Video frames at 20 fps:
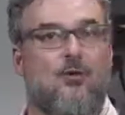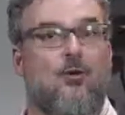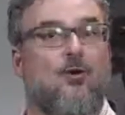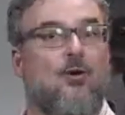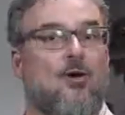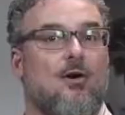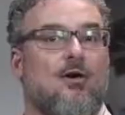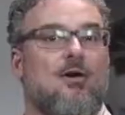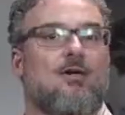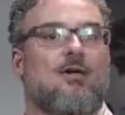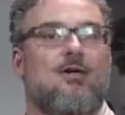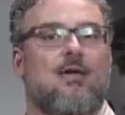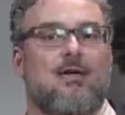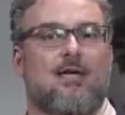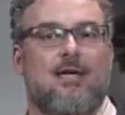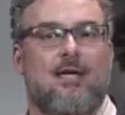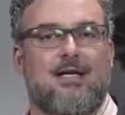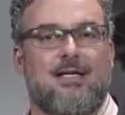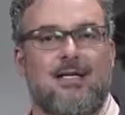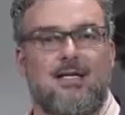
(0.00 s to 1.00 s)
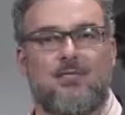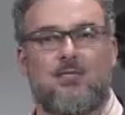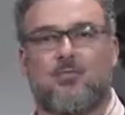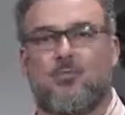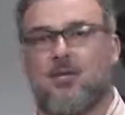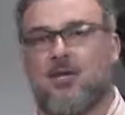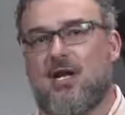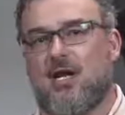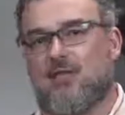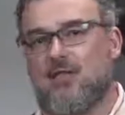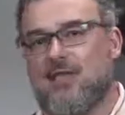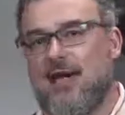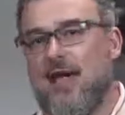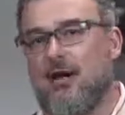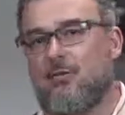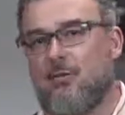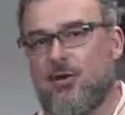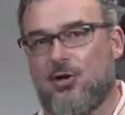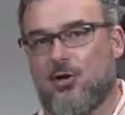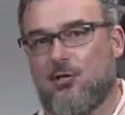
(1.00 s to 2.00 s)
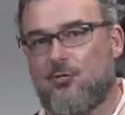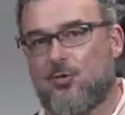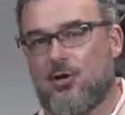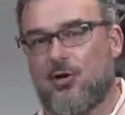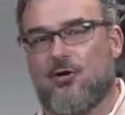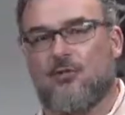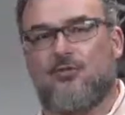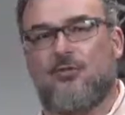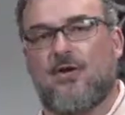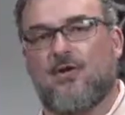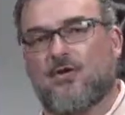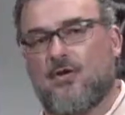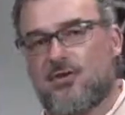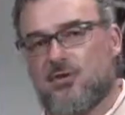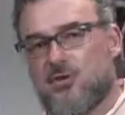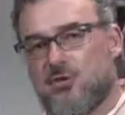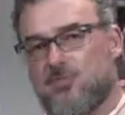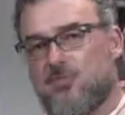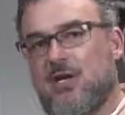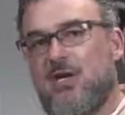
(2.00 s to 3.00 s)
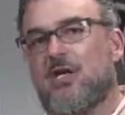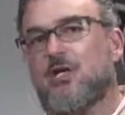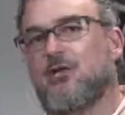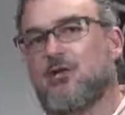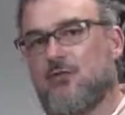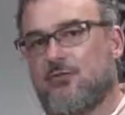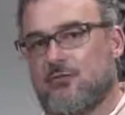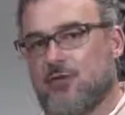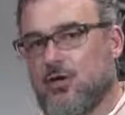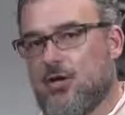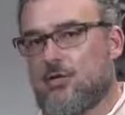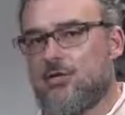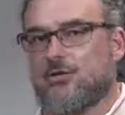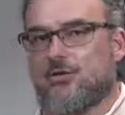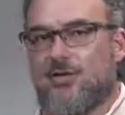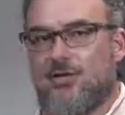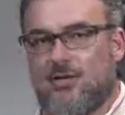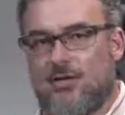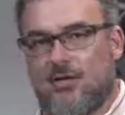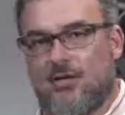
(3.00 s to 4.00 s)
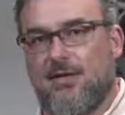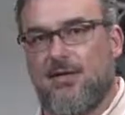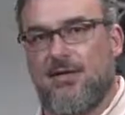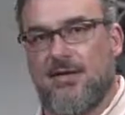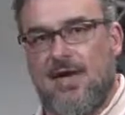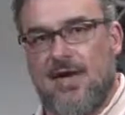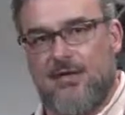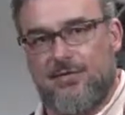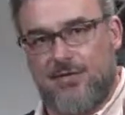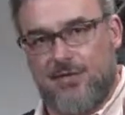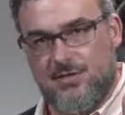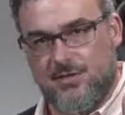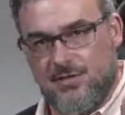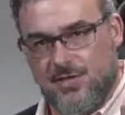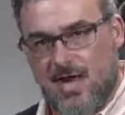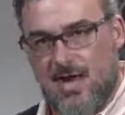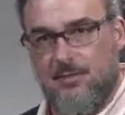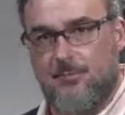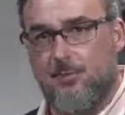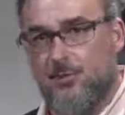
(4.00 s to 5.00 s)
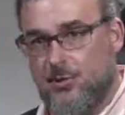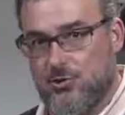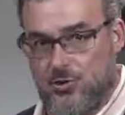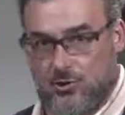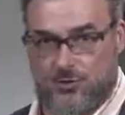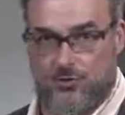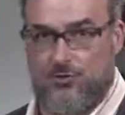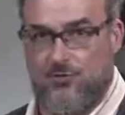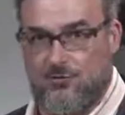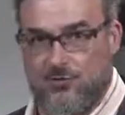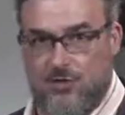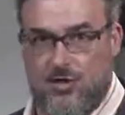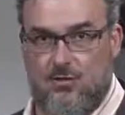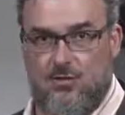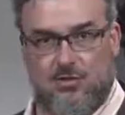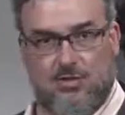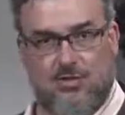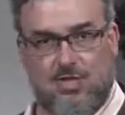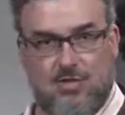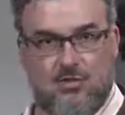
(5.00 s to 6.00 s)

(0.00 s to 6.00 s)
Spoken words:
Or it doesn't print on that window perf at the speed you've chosen, at the temperature you've chosen.